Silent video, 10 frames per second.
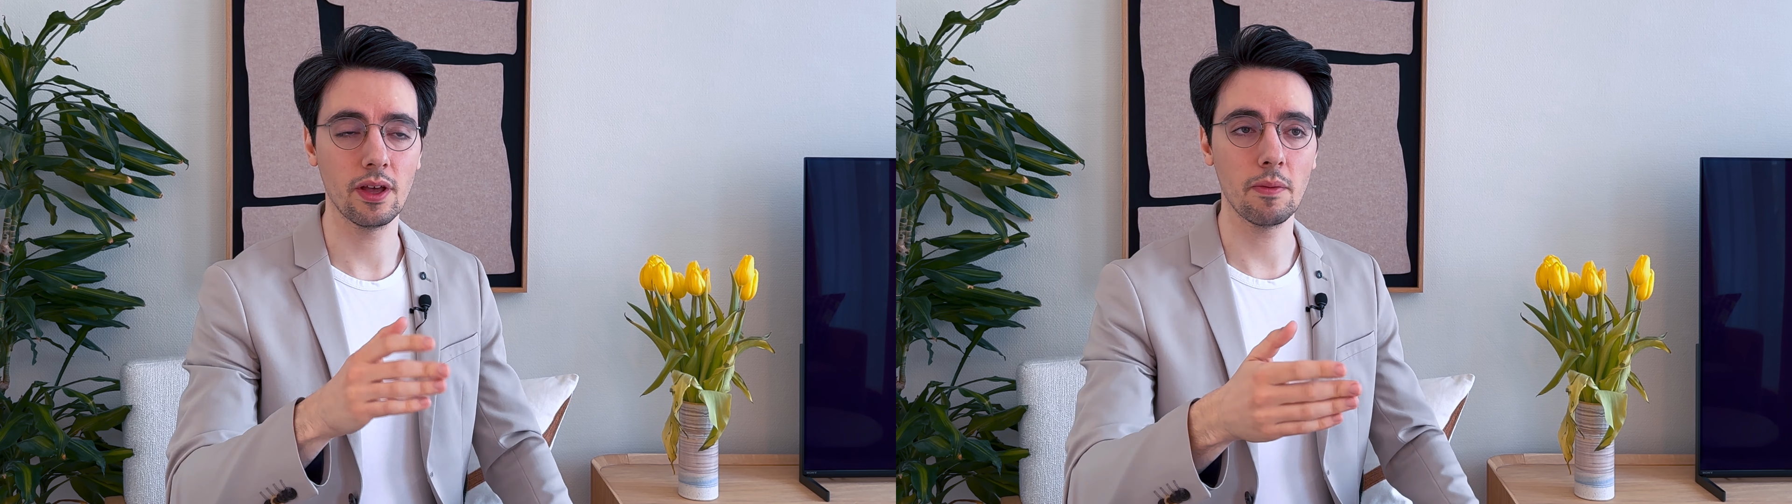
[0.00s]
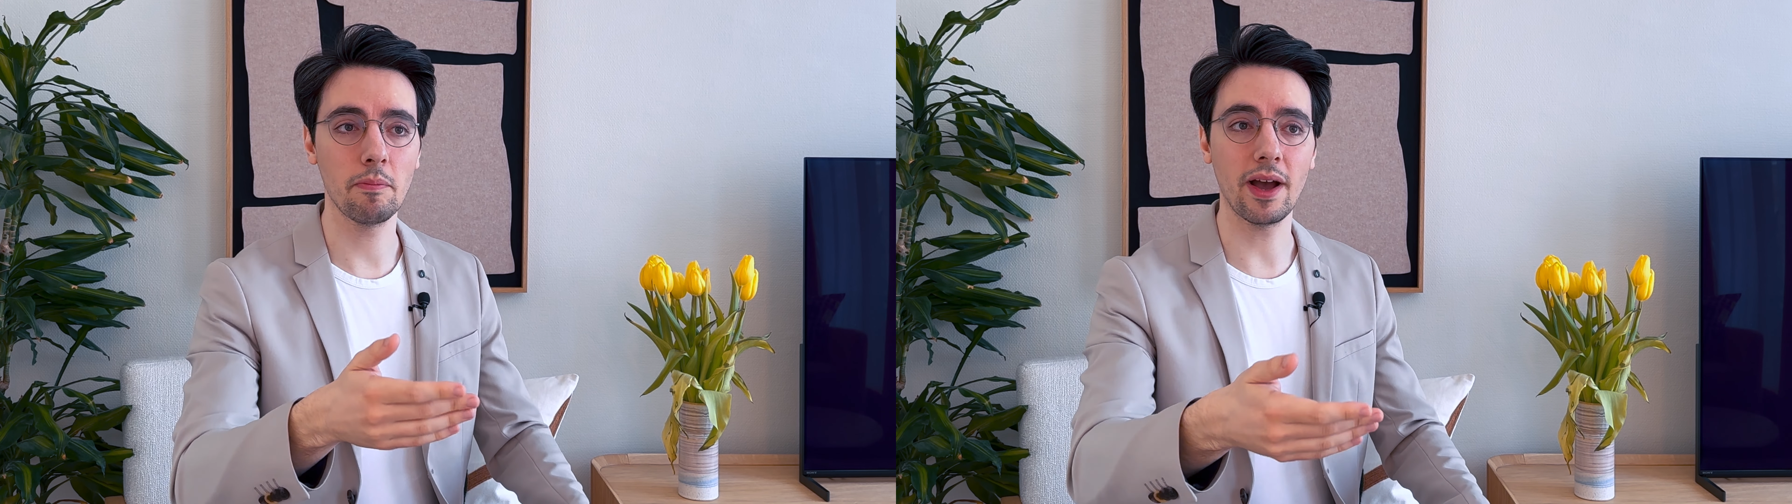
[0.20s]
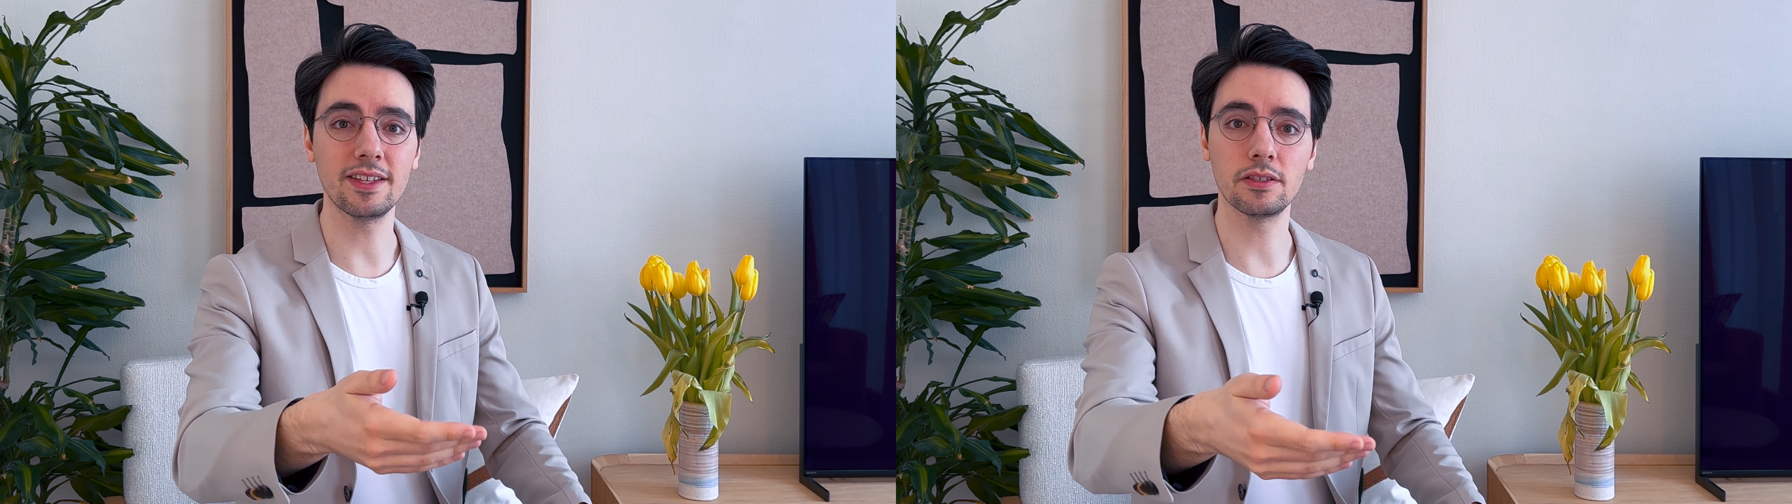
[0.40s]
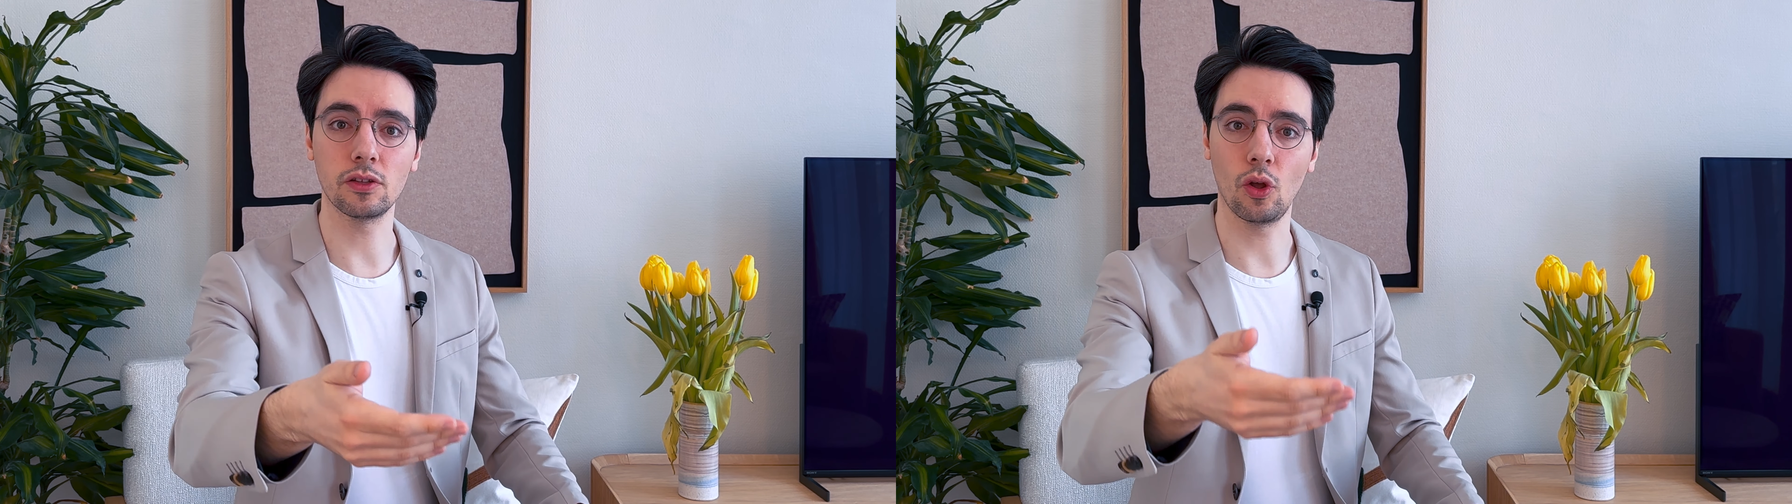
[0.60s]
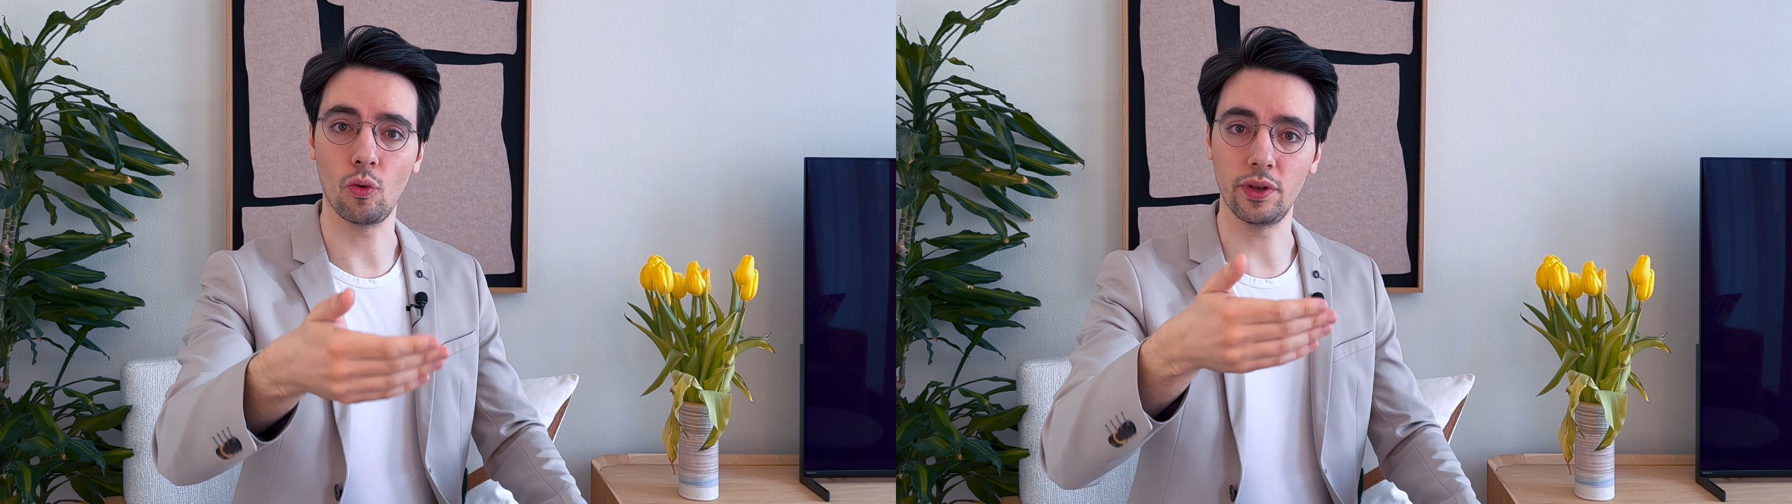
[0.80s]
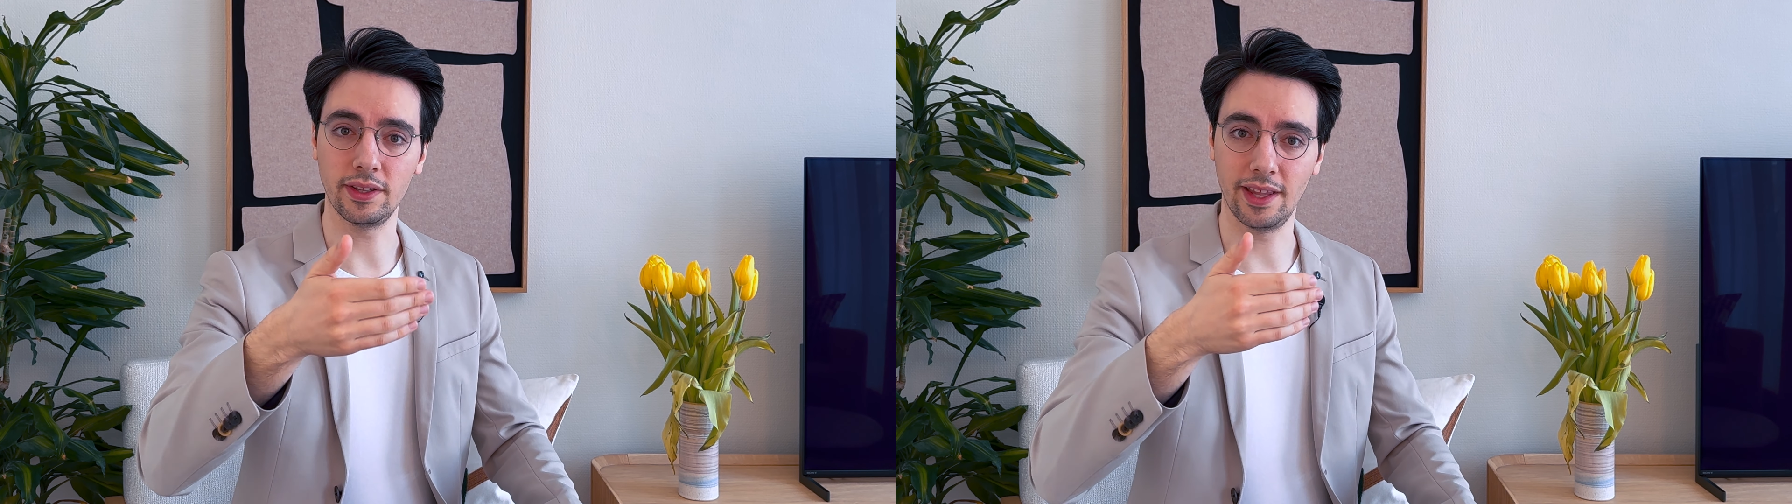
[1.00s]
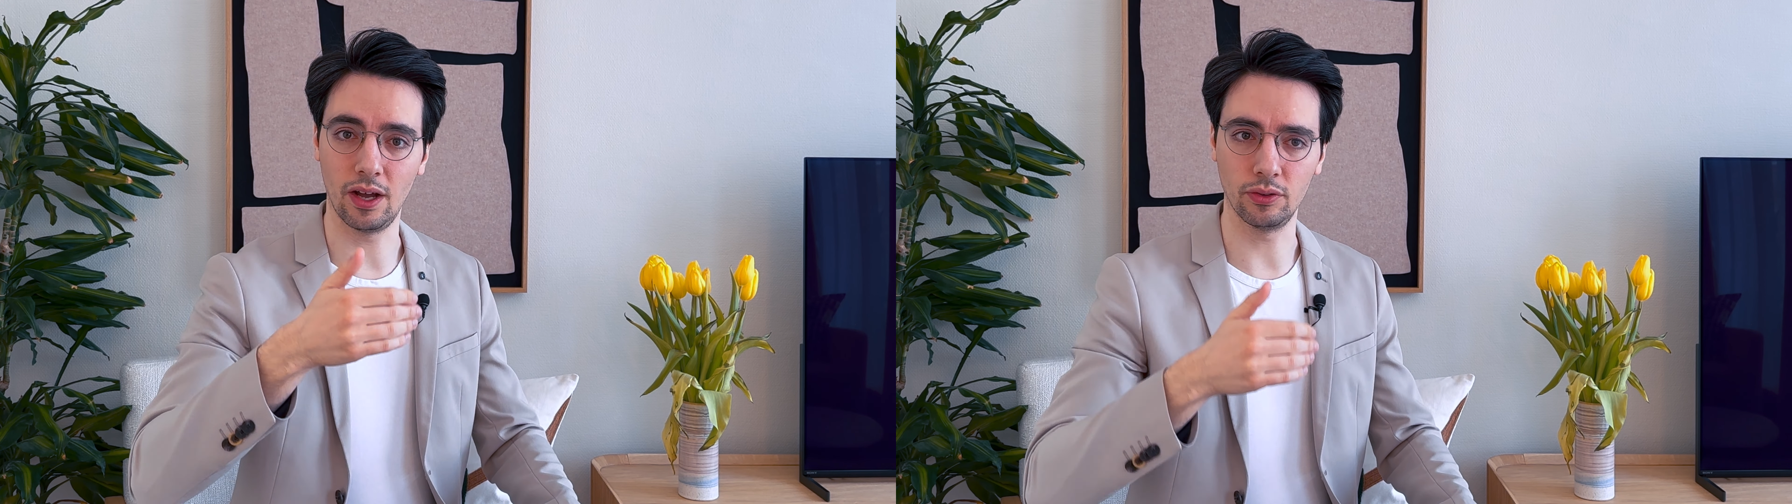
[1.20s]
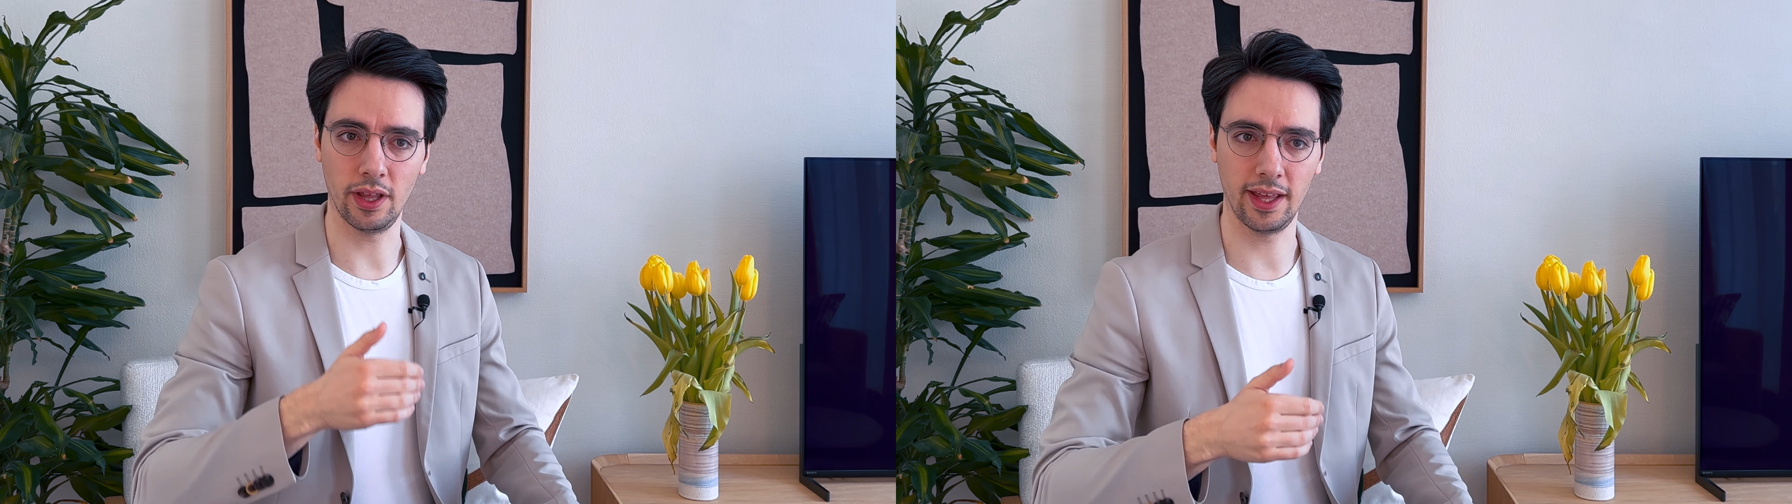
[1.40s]
by slowing
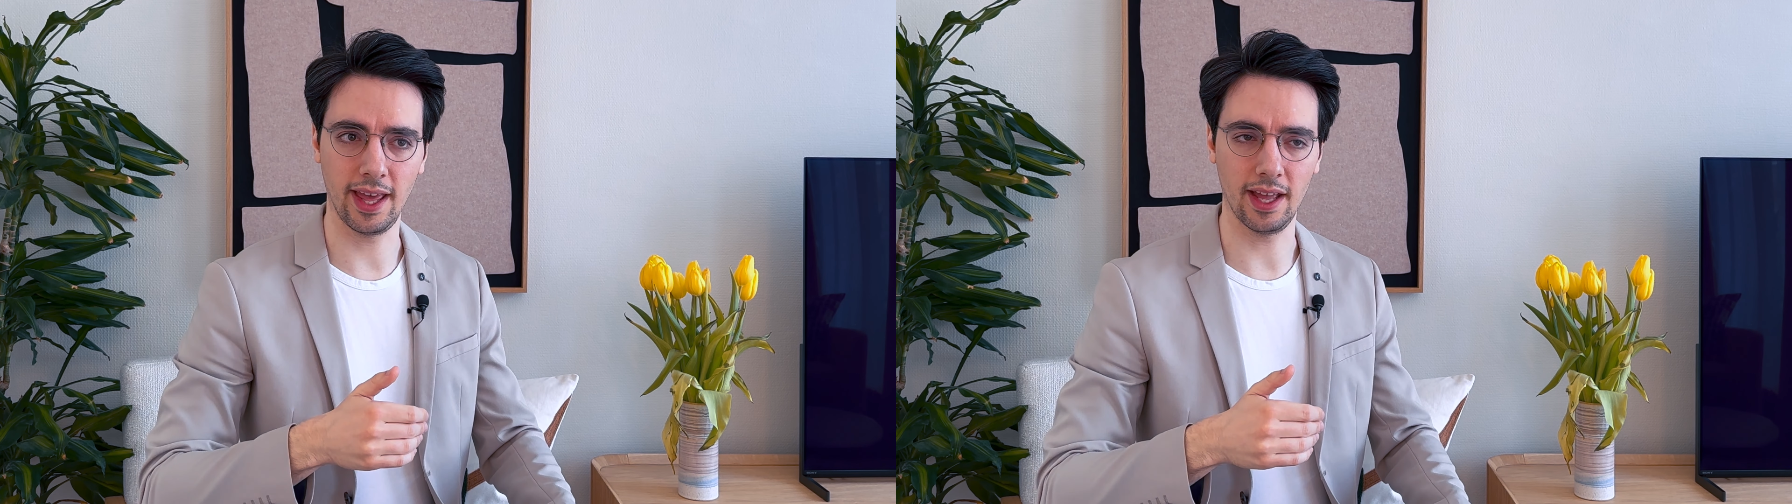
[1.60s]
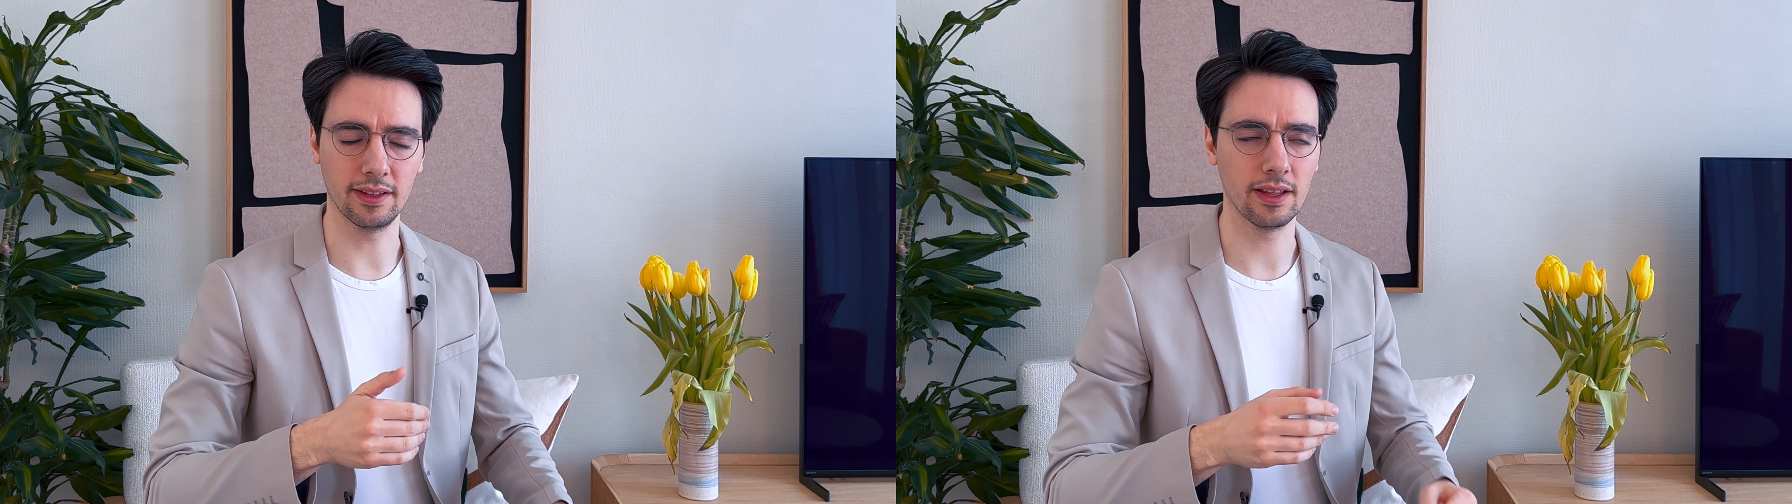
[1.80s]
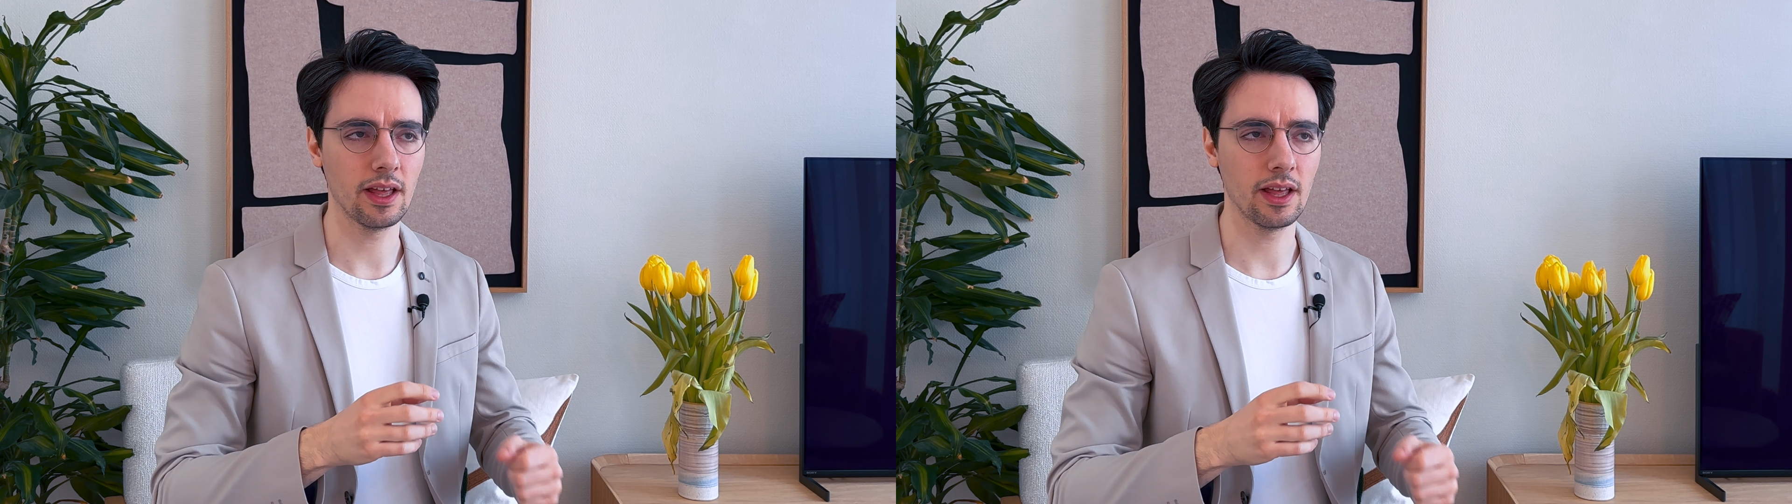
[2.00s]
down again.